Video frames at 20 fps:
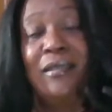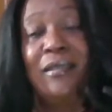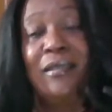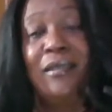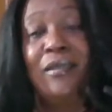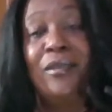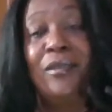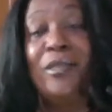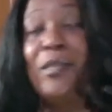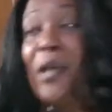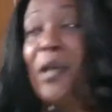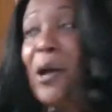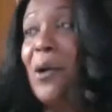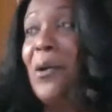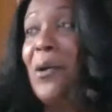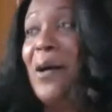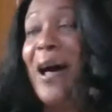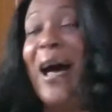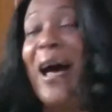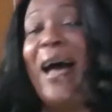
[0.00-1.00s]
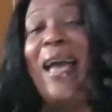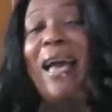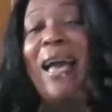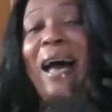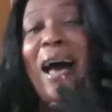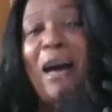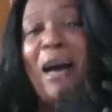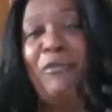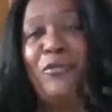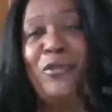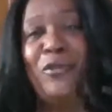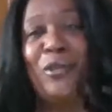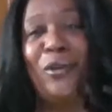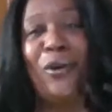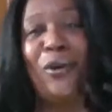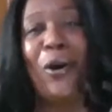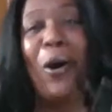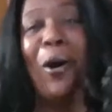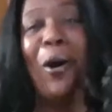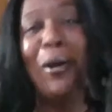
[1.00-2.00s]
So I have
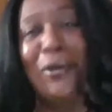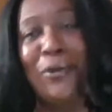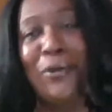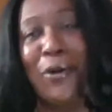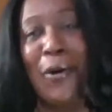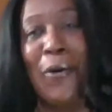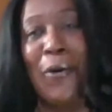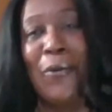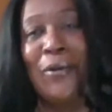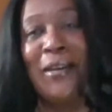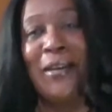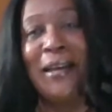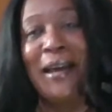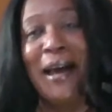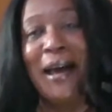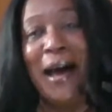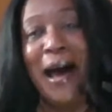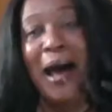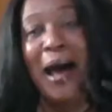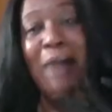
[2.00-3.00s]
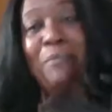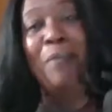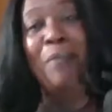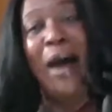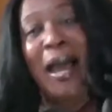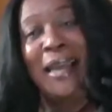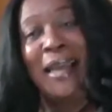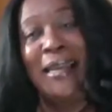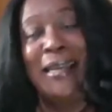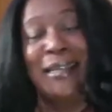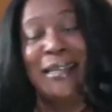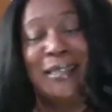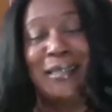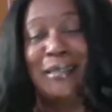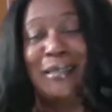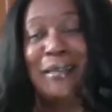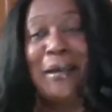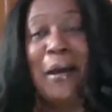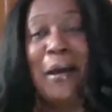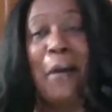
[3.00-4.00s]
to cut down on buying it,
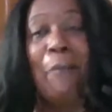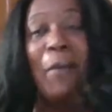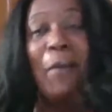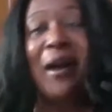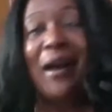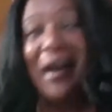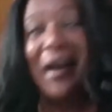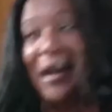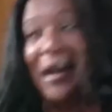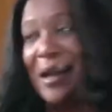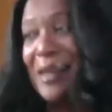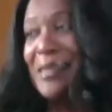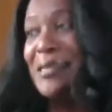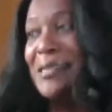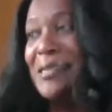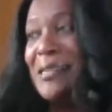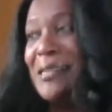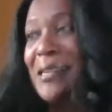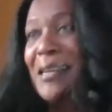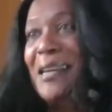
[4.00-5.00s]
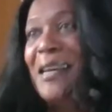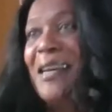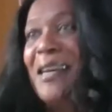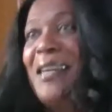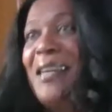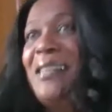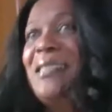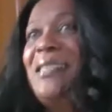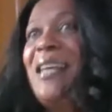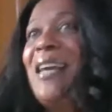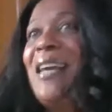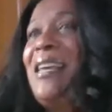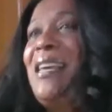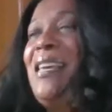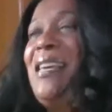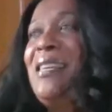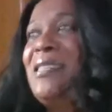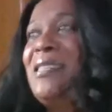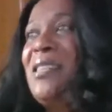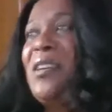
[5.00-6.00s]
because it's an
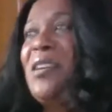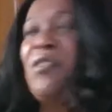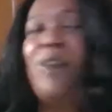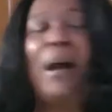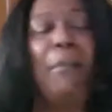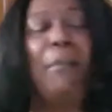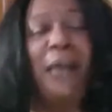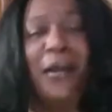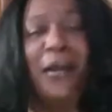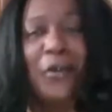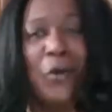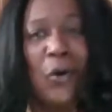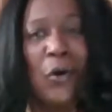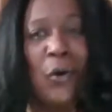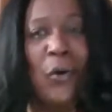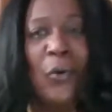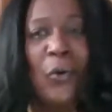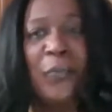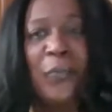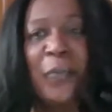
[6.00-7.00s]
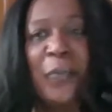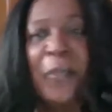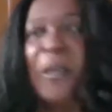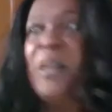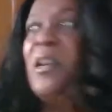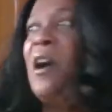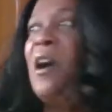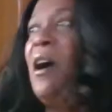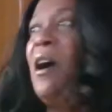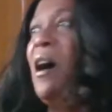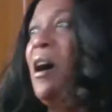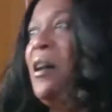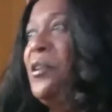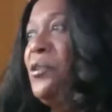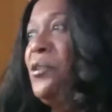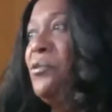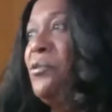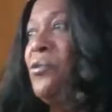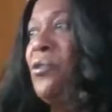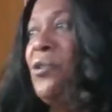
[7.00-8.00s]
easy grab and go. You're on
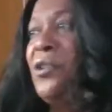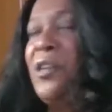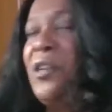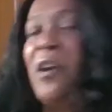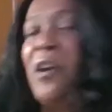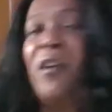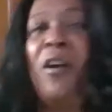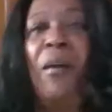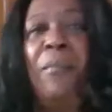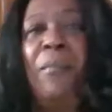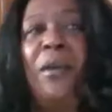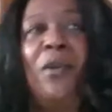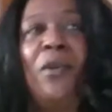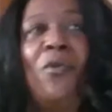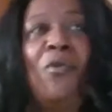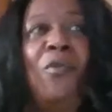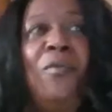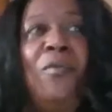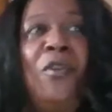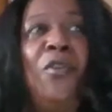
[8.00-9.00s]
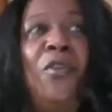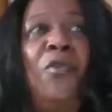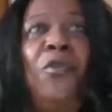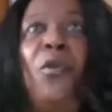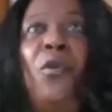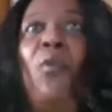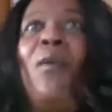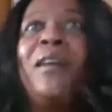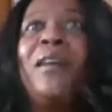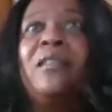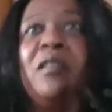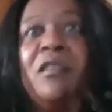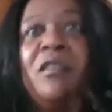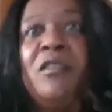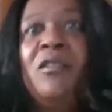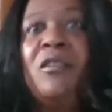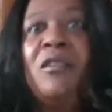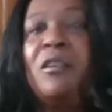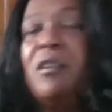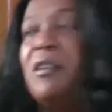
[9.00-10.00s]
the road, you're coming home, you don't know what to
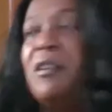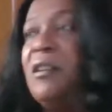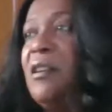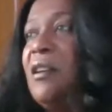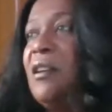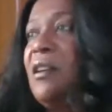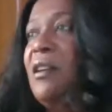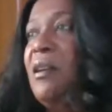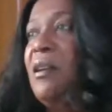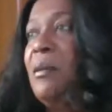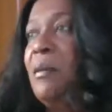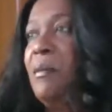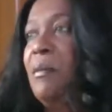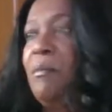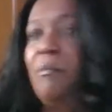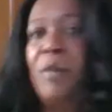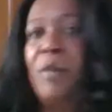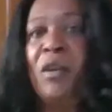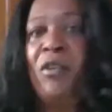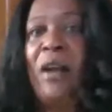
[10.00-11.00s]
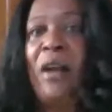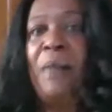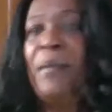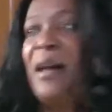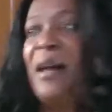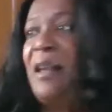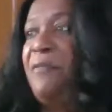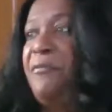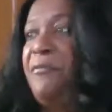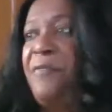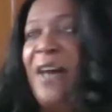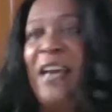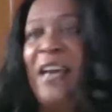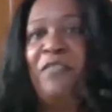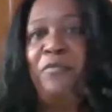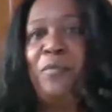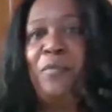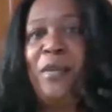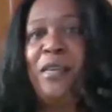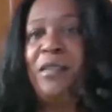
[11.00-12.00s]
cook. I grab all
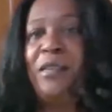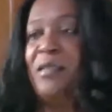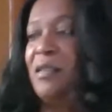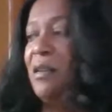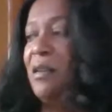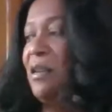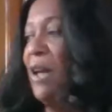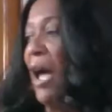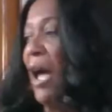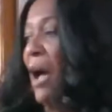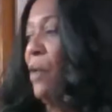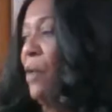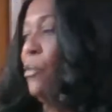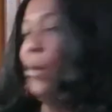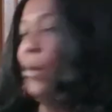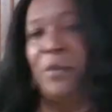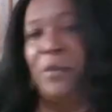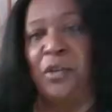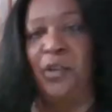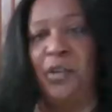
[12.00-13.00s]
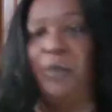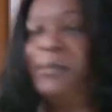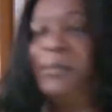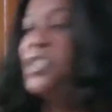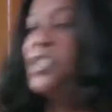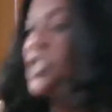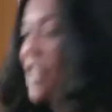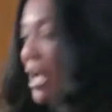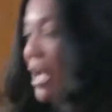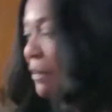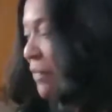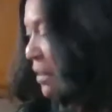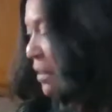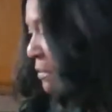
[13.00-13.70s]
5 pieces. And what I do, I chop them